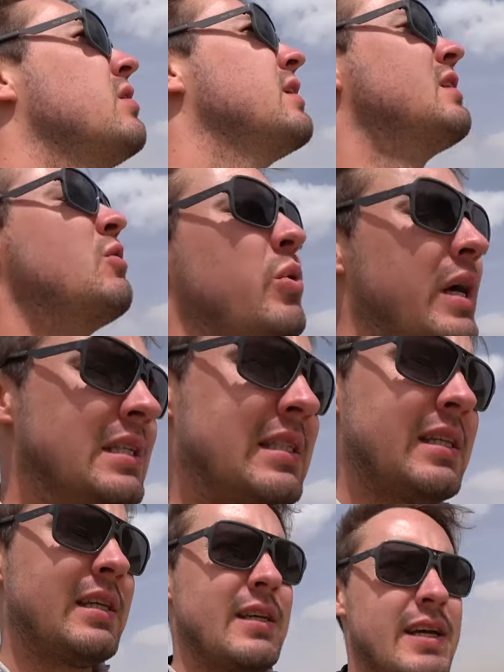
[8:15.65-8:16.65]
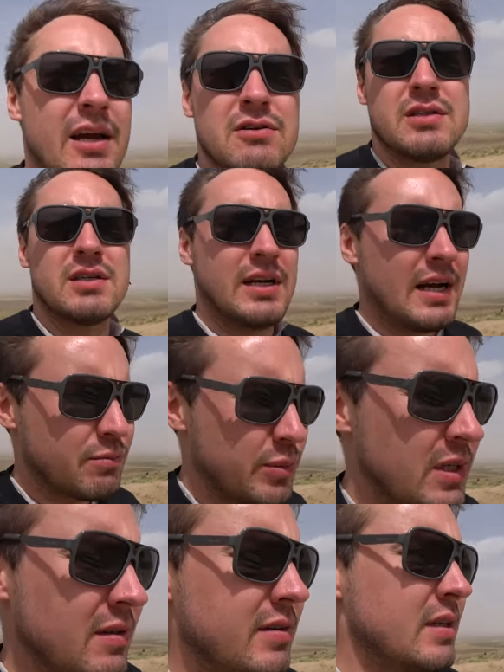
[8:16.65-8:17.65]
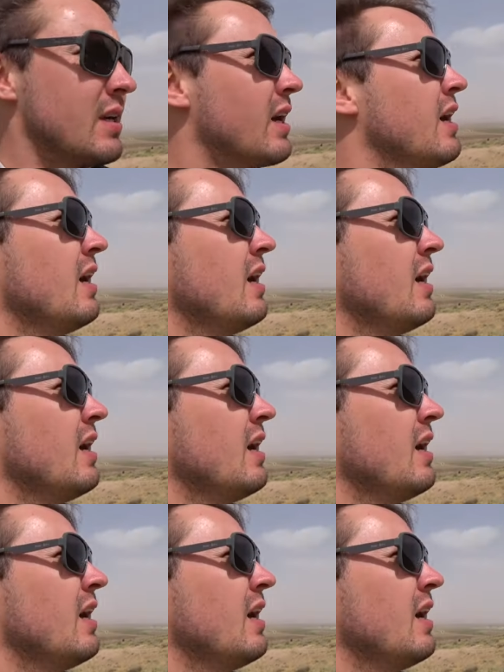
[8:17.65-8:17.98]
And the ways that they got rid of it